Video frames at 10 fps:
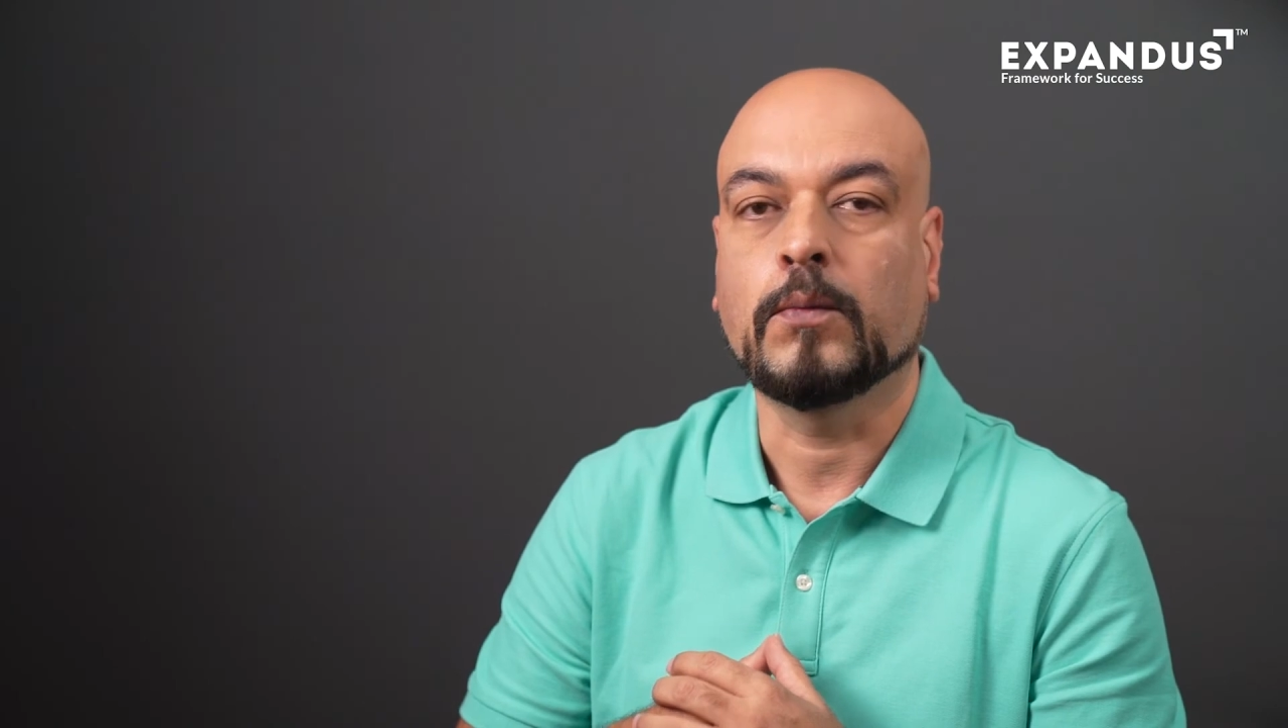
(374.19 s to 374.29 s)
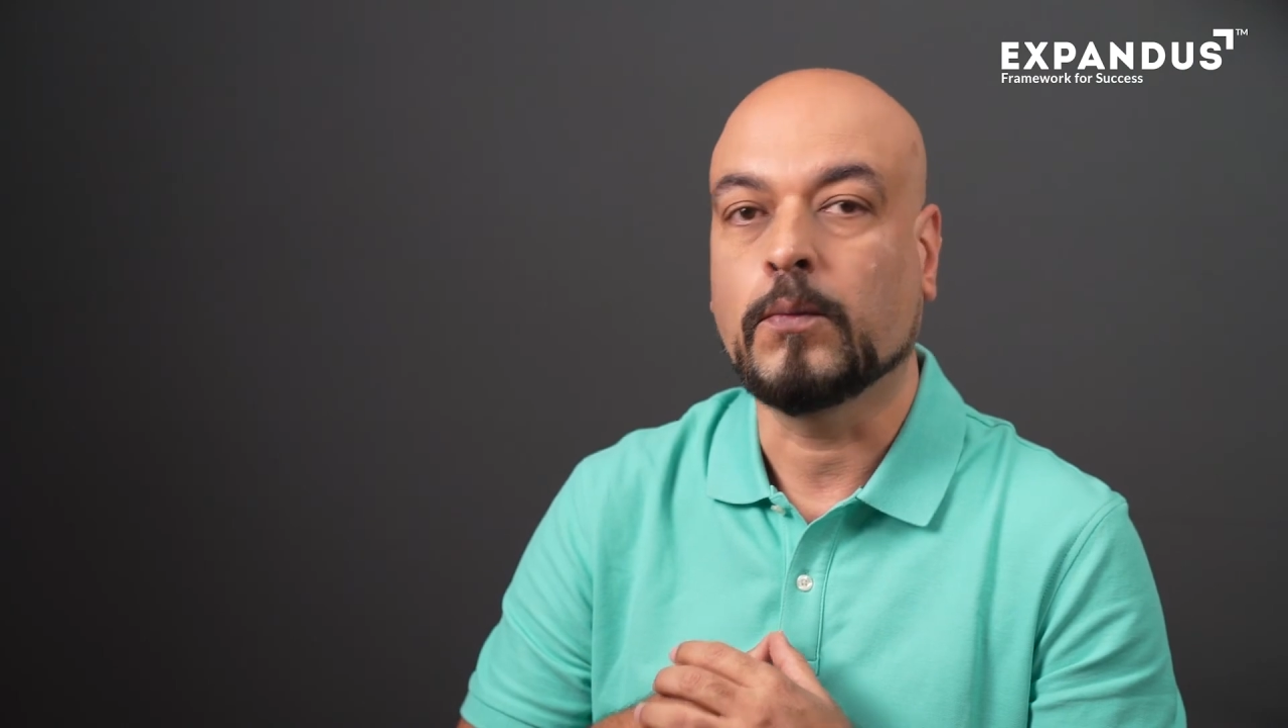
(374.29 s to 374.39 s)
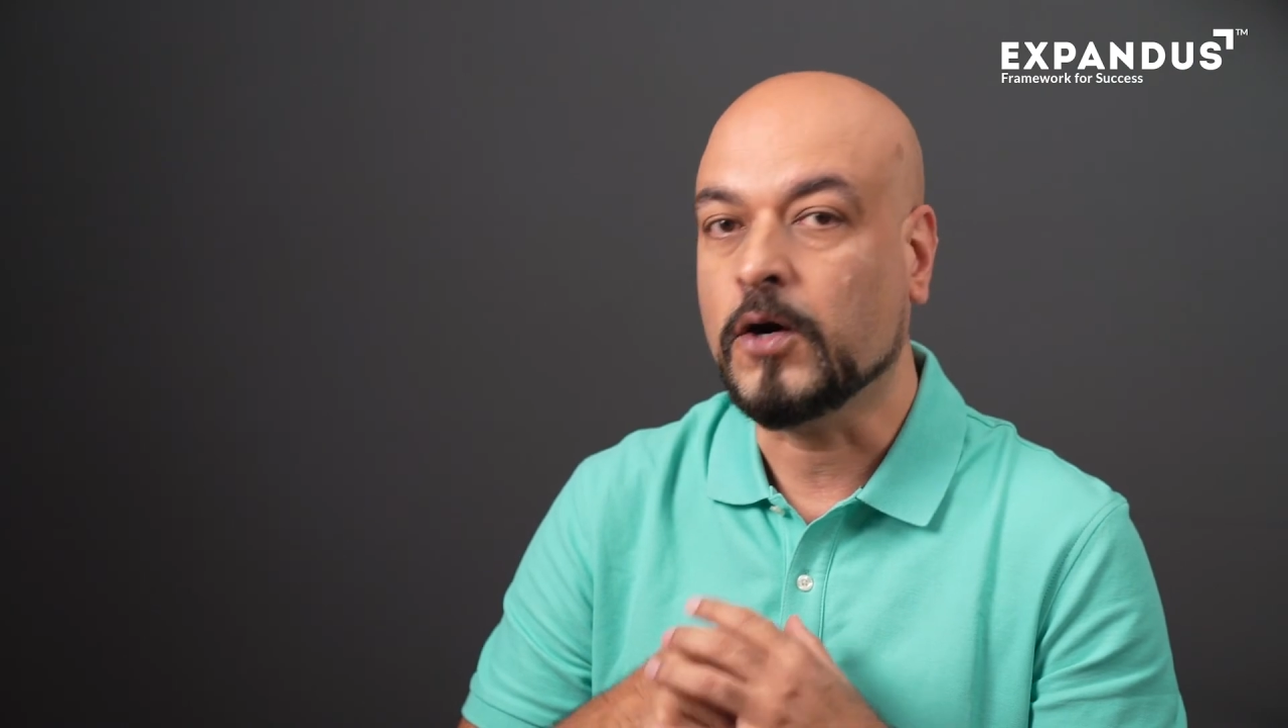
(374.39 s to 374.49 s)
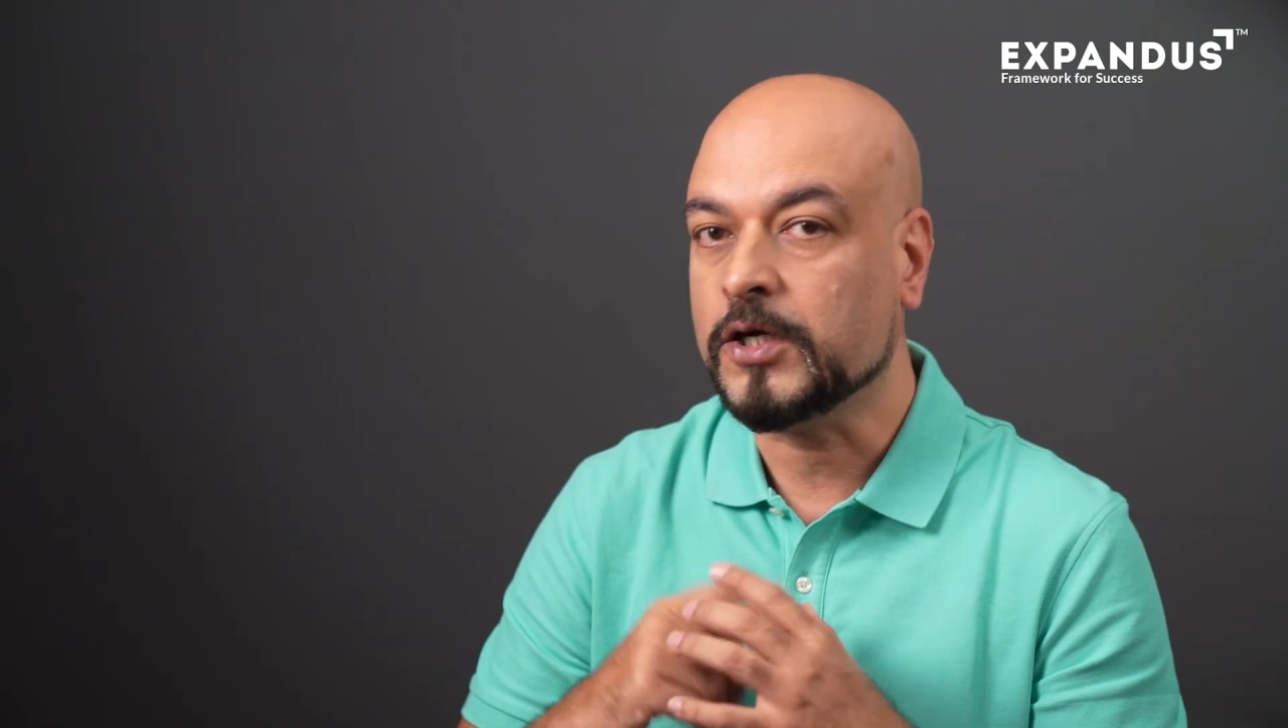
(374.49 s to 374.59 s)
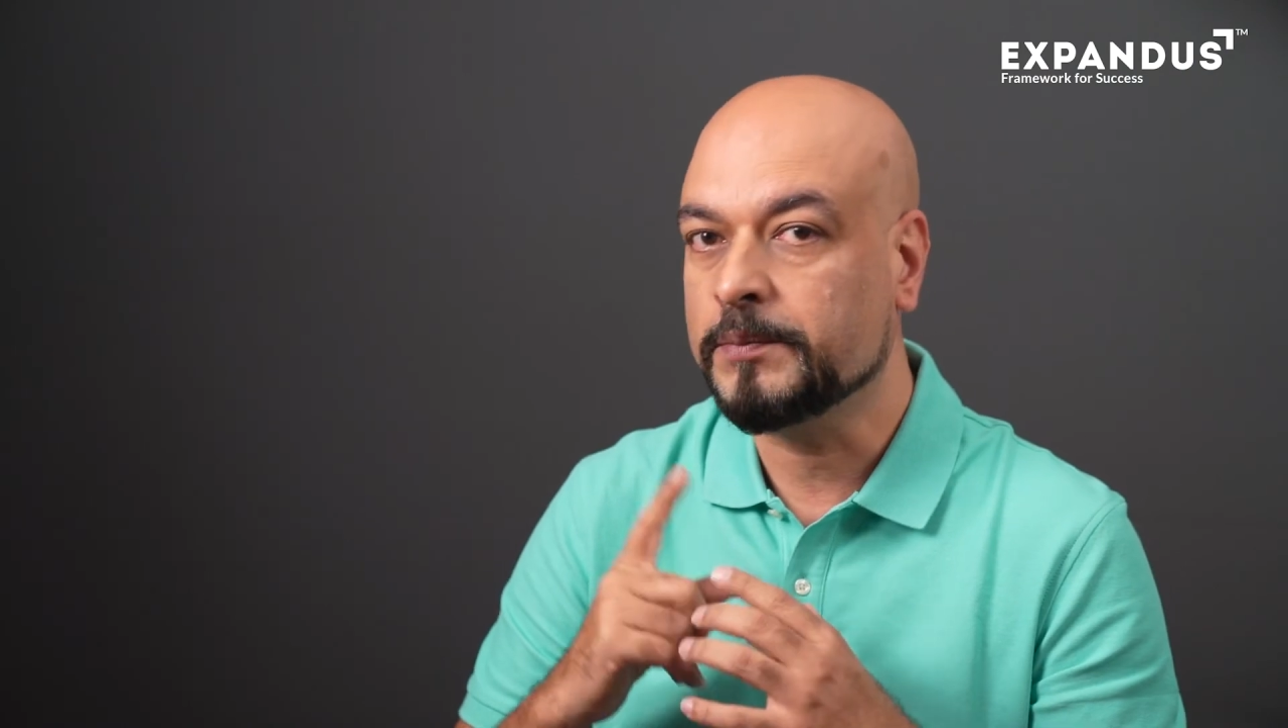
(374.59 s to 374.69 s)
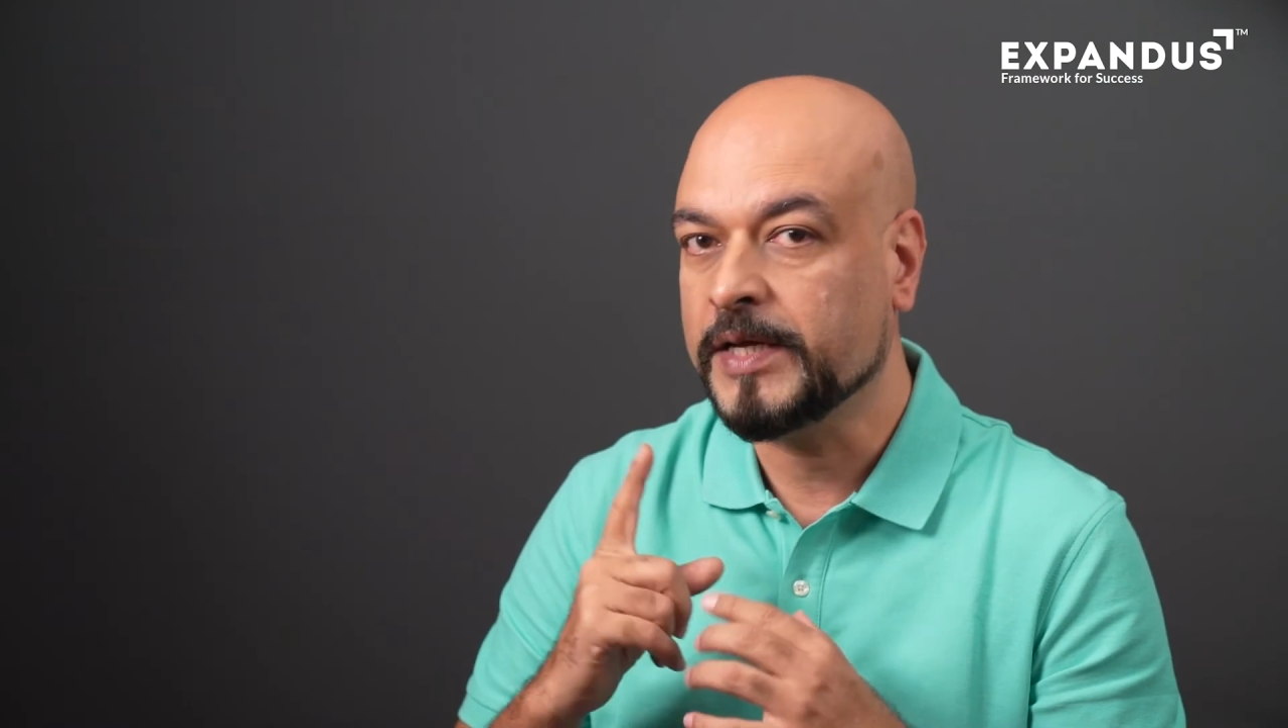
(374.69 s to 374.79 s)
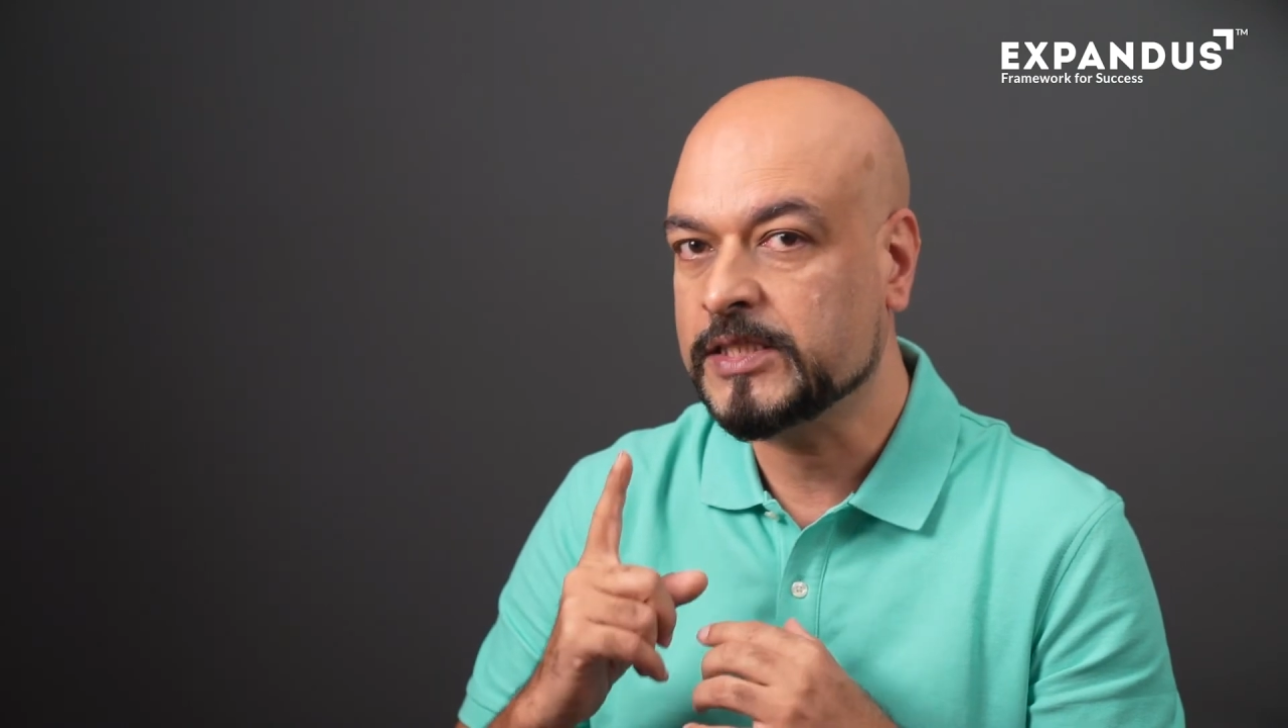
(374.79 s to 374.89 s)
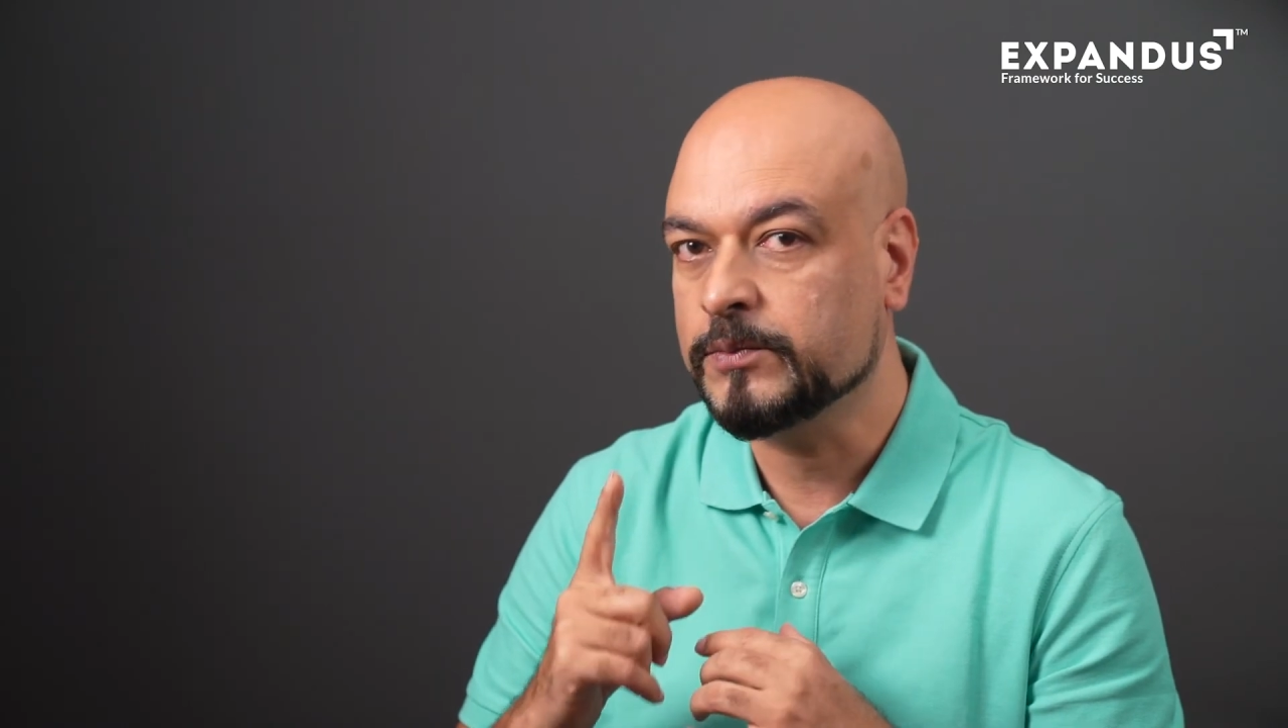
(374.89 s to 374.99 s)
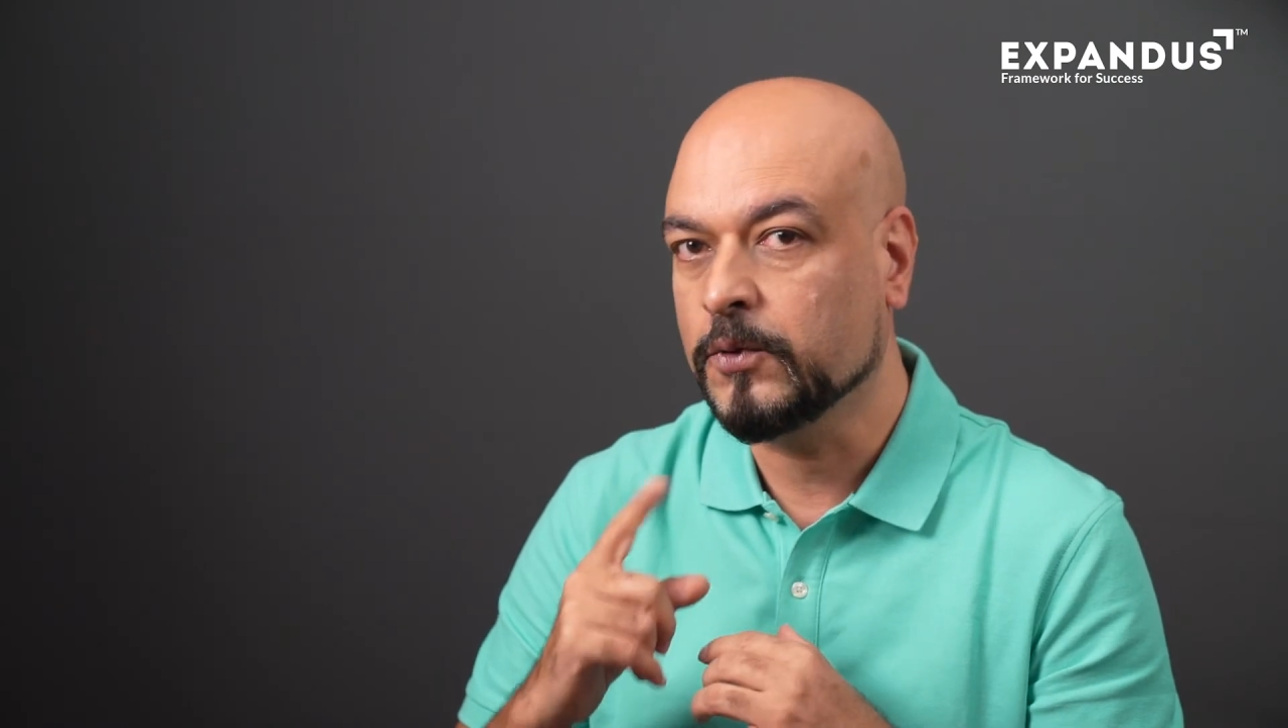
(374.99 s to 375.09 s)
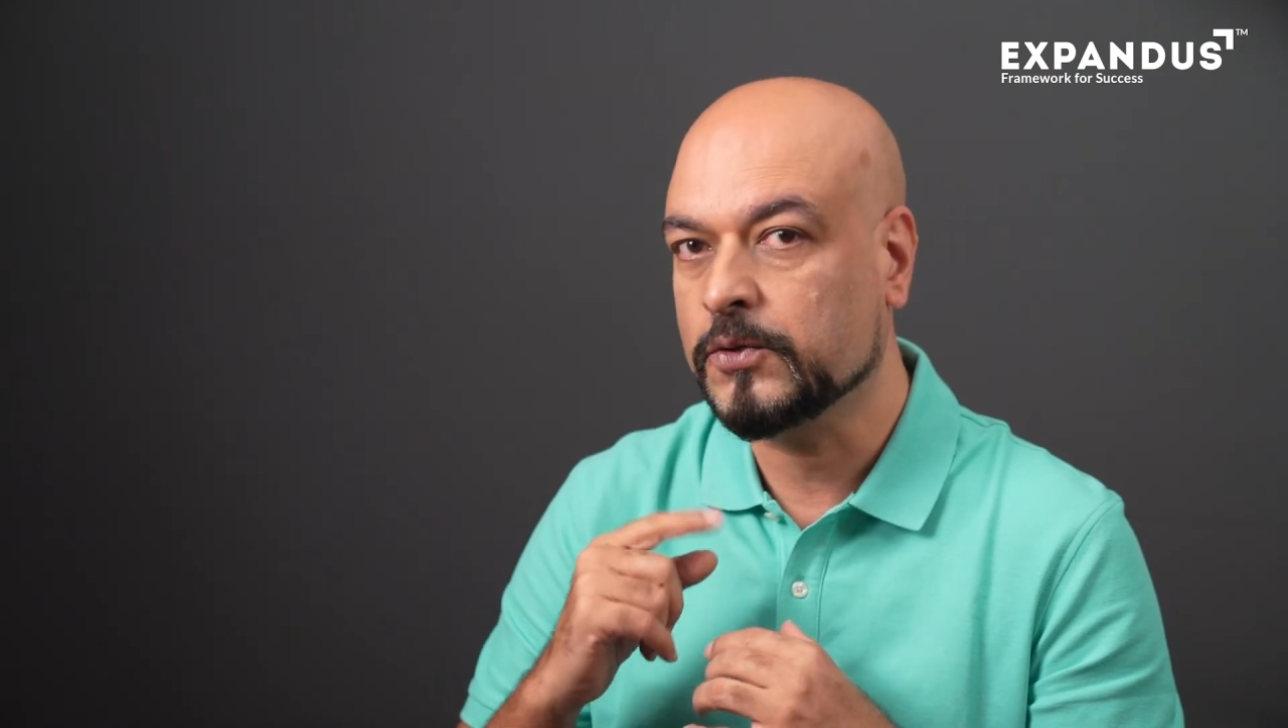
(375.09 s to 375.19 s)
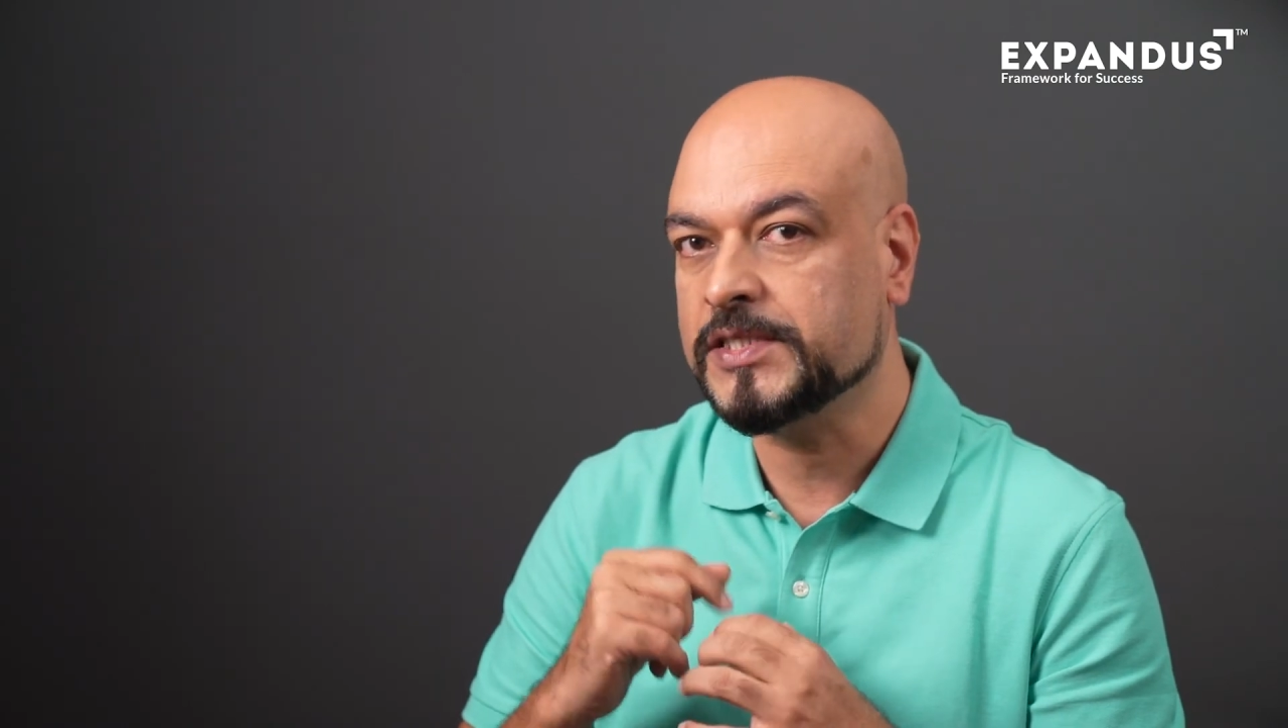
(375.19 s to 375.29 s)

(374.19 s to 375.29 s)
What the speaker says: what makes more